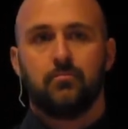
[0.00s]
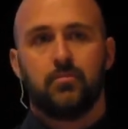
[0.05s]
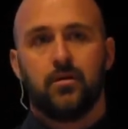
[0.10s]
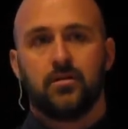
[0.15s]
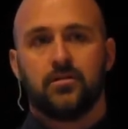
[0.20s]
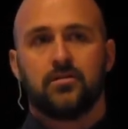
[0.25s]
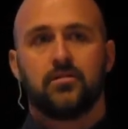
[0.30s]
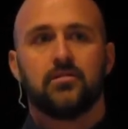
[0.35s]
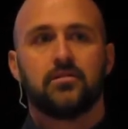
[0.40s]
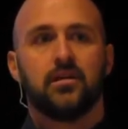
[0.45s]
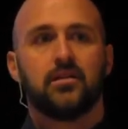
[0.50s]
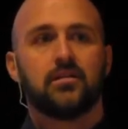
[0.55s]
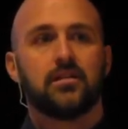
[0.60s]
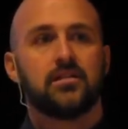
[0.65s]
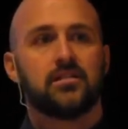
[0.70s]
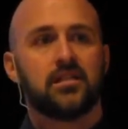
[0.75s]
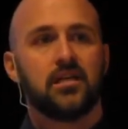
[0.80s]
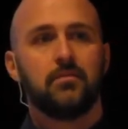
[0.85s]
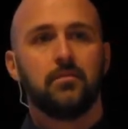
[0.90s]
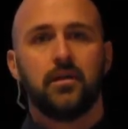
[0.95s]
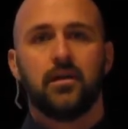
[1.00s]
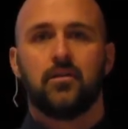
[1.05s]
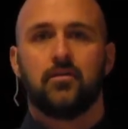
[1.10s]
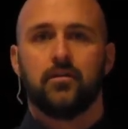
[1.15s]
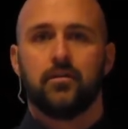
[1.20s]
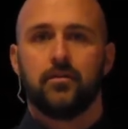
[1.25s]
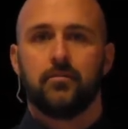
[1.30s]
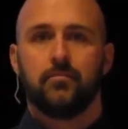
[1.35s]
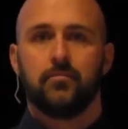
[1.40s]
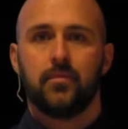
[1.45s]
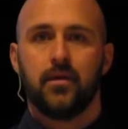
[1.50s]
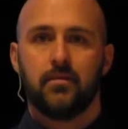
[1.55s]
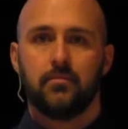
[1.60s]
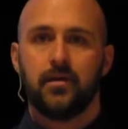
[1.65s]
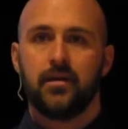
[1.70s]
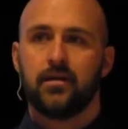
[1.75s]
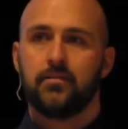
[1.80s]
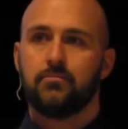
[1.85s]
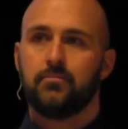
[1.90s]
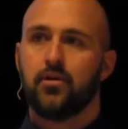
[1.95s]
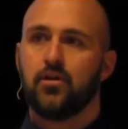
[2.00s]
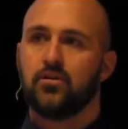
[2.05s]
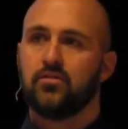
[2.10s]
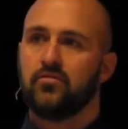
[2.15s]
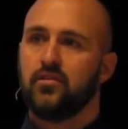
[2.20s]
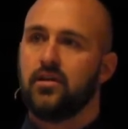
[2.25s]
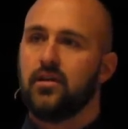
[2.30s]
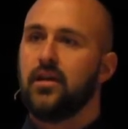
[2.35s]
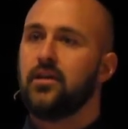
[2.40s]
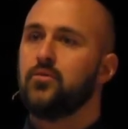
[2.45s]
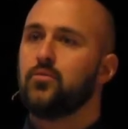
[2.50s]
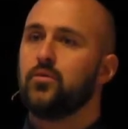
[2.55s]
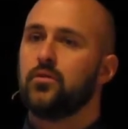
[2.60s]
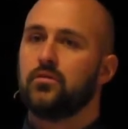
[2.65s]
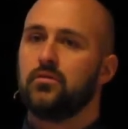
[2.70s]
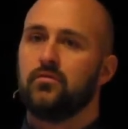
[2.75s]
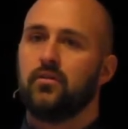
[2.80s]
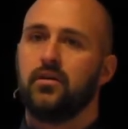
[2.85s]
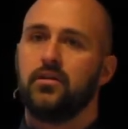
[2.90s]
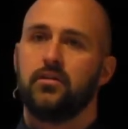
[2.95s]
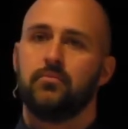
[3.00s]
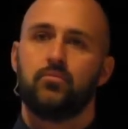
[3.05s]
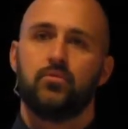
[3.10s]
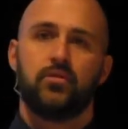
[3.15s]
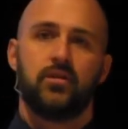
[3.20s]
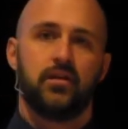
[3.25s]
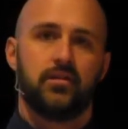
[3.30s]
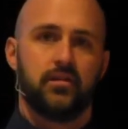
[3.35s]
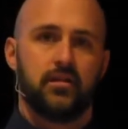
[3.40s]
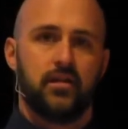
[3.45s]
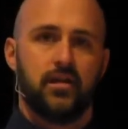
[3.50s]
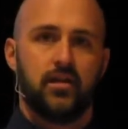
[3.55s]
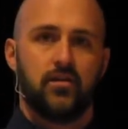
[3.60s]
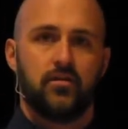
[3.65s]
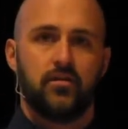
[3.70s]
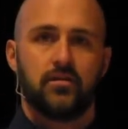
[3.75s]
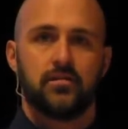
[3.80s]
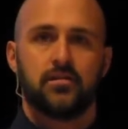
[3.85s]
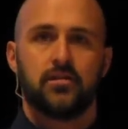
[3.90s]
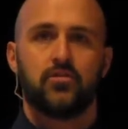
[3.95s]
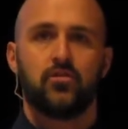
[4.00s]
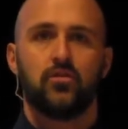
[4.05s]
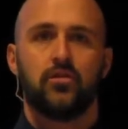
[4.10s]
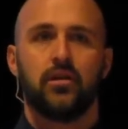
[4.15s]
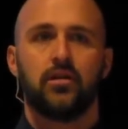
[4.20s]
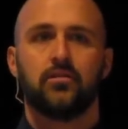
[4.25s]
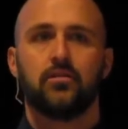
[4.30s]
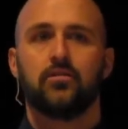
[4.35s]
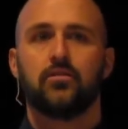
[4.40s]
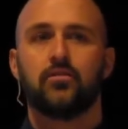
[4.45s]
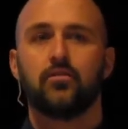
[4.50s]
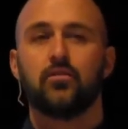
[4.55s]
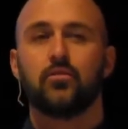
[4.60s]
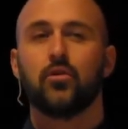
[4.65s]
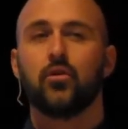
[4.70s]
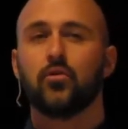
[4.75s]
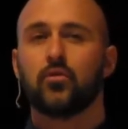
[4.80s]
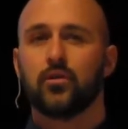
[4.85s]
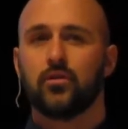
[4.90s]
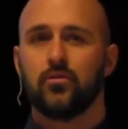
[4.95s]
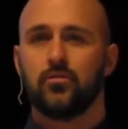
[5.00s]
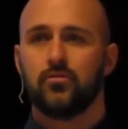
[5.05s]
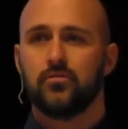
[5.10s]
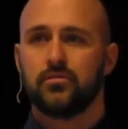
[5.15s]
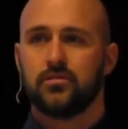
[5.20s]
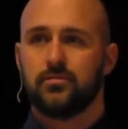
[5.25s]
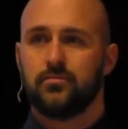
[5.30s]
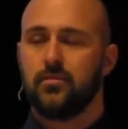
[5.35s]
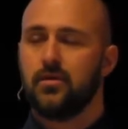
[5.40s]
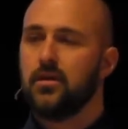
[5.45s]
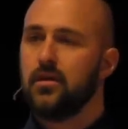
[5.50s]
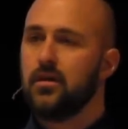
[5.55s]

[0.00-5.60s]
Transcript: but you take that same area and make it part of a network of other protected areas connected through corridors.